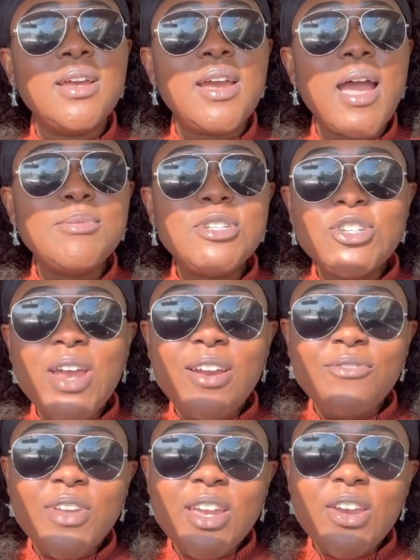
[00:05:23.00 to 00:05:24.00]
I'm just trying
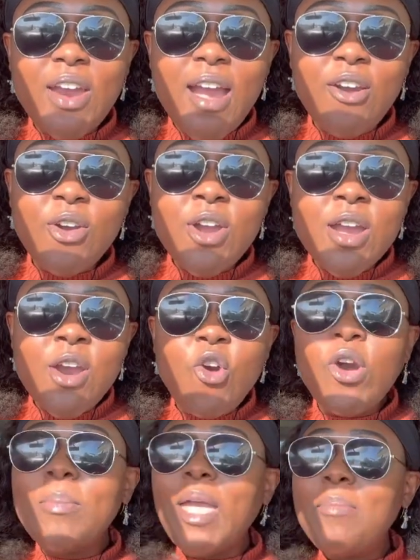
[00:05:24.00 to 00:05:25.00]
to figure out,
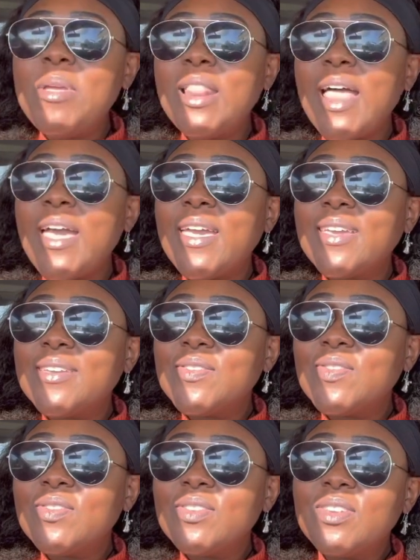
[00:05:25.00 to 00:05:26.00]
or maybe like,
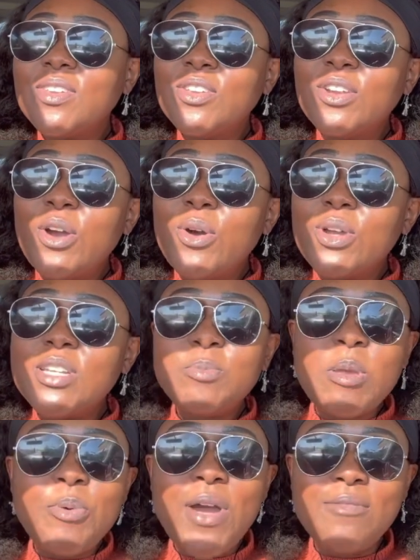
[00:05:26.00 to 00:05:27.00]
you know, because
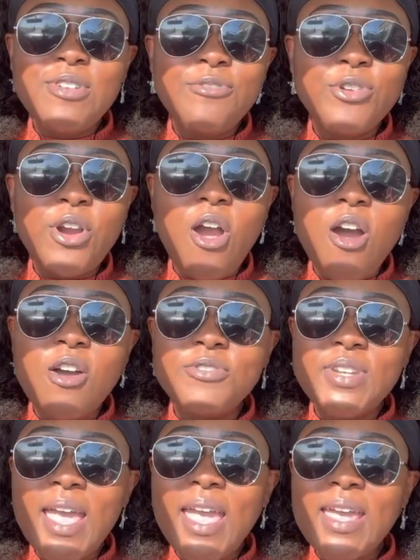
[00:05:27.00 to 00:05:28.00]
people have different
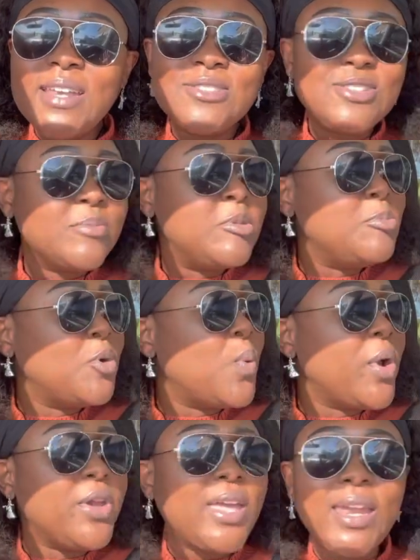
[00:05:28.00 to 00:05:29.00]
off days or some people
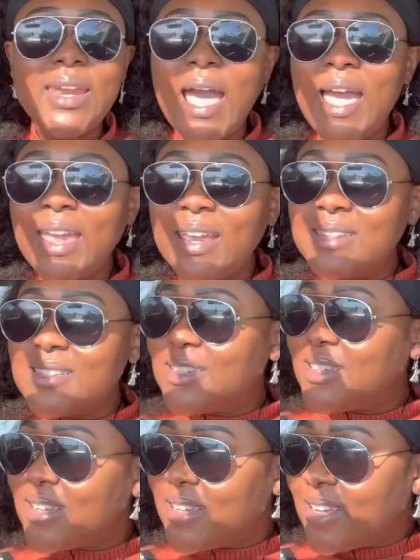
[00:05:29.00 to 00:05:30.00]
work at night.
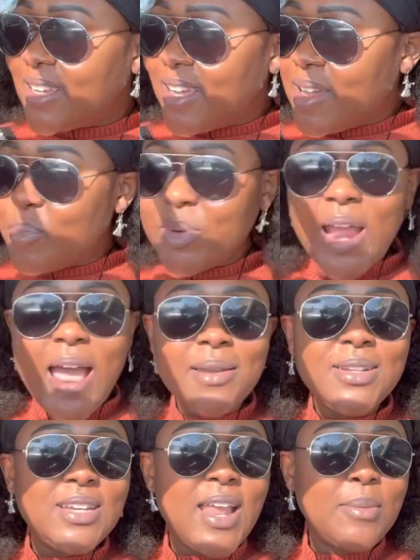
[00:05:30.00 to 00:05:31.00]
But
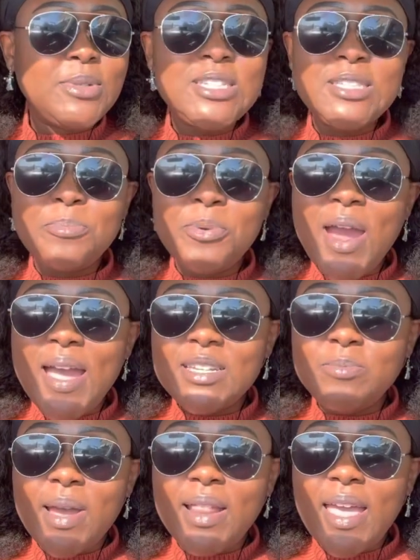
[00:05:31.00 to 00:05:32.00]
I, I'm just
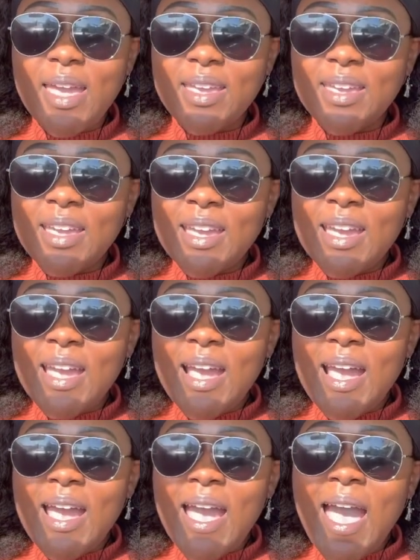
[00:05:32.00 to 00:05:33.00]
surprised by like
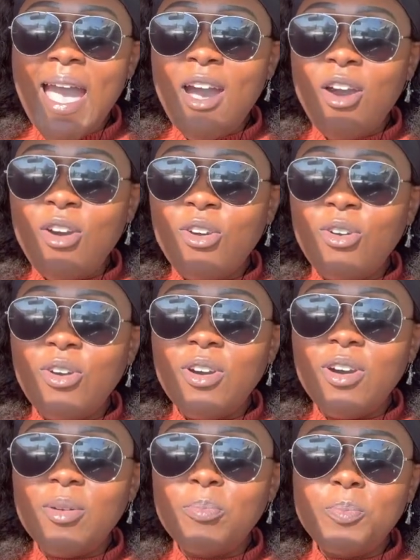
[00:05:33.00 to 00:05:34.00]
how
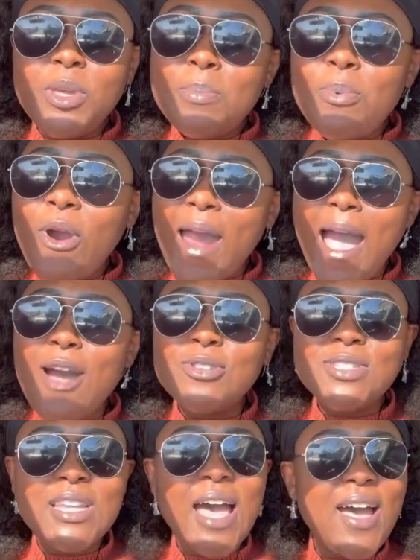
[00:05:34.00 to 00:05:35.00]
people are
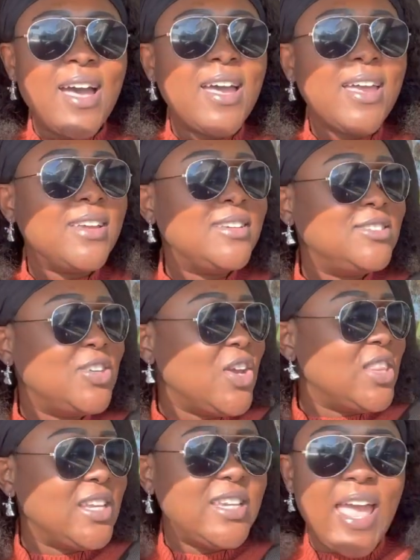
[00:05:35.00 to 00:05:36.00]
outside
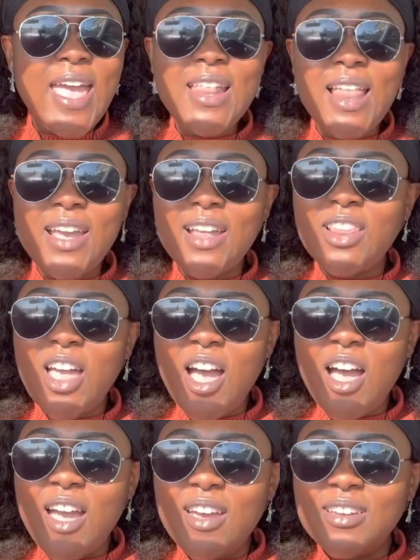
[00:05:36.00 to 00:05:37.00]
during the day like a
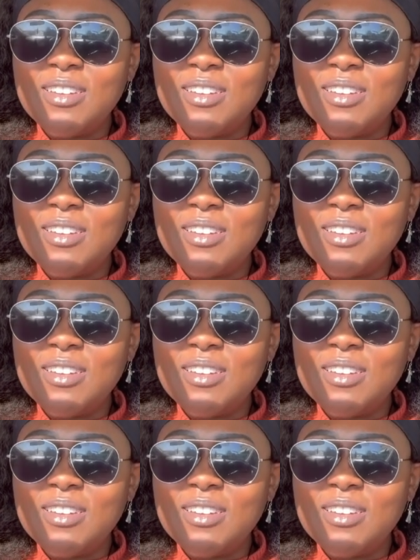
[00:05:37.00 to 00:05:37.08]
lot.